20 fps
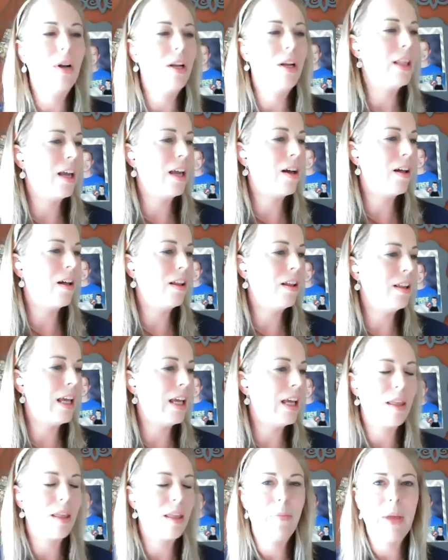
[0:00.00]
What do they call
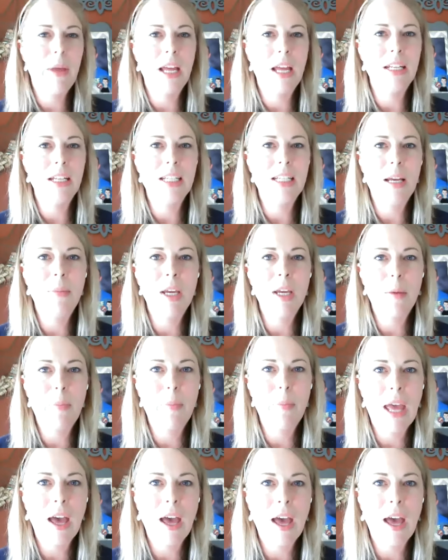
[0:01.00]
it? Like the pandemic